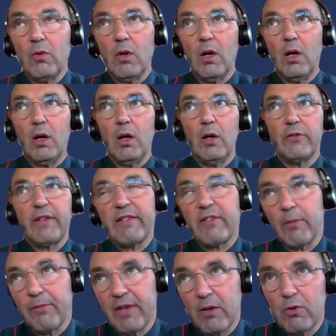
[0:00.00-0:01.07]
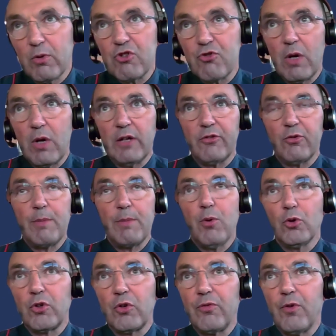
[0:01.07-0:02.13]
uh, that's something which was
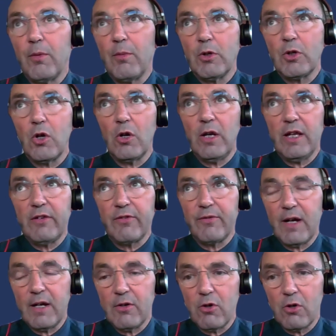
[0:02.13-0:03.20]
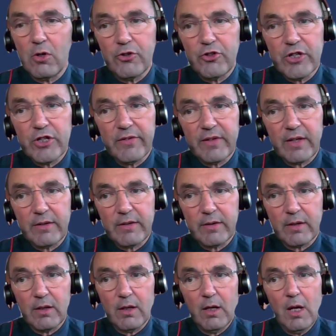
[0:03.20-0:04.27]
reported from our colleagues virologists
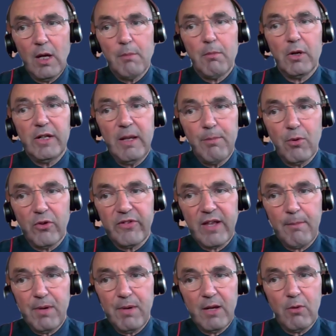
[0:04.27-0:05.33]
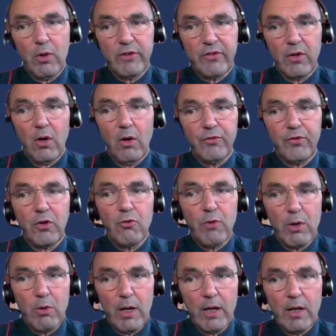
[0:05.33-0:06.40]
that uh, multiple sampling was often
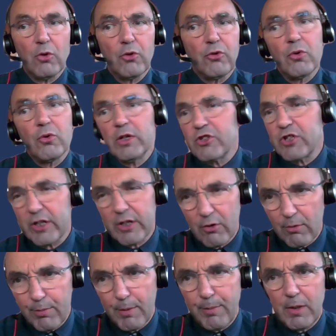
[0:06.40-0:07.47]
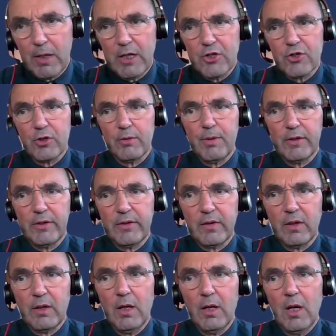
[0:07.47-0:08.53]
required also in general population but
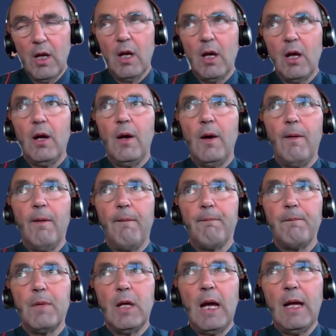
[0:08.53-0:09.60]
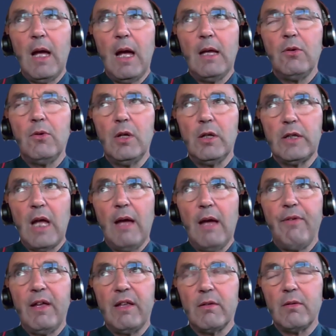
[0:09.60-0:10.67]
uh, um, I, I, do not
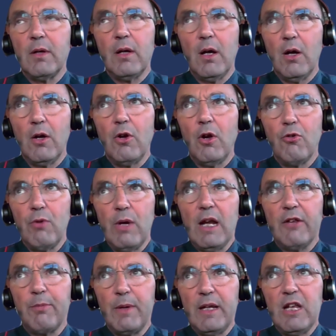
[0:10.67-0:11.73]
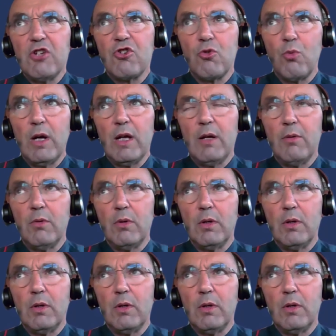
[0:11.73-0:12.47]
have uh, a, a, real explanation why uh,